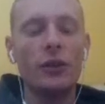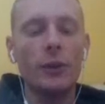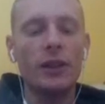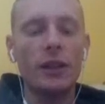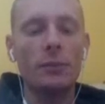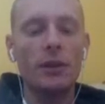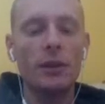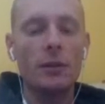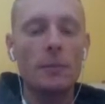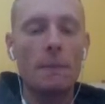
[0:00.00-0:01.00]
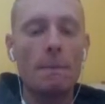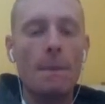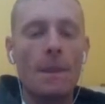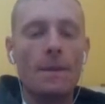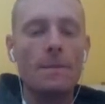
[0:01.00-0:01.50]
do a clip.
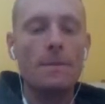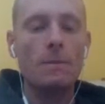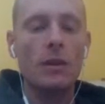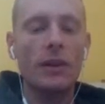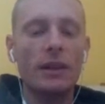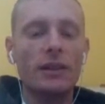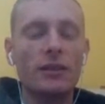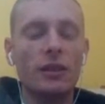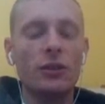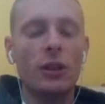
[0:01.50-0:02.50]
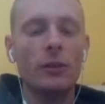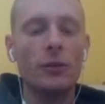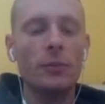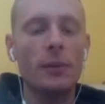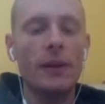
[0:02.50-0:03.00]
Right next to the Jolly
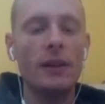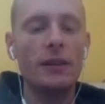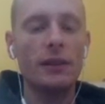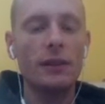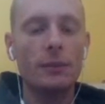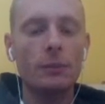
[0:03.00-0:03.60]
Roger Bay painting.